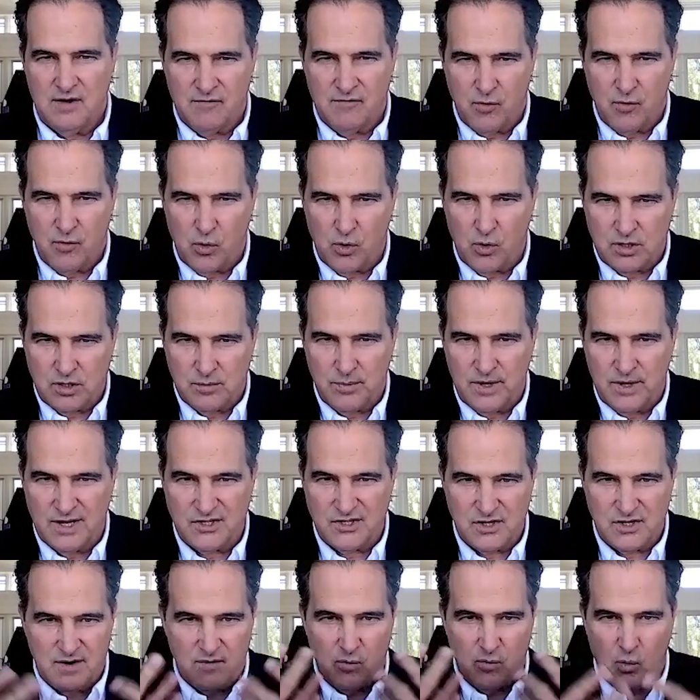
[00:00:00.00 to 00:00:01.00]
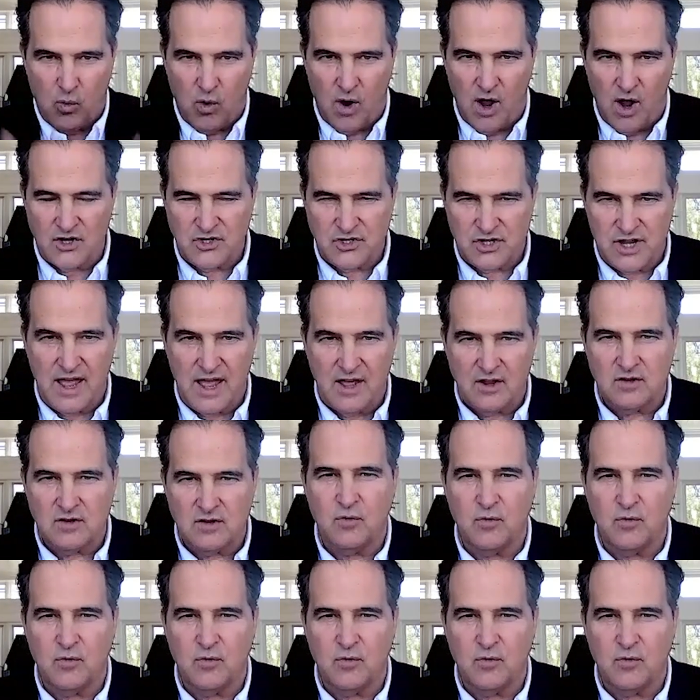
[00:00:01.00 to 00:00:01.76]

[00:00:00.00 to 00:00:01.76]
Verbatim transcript: for it to be instead of washed out,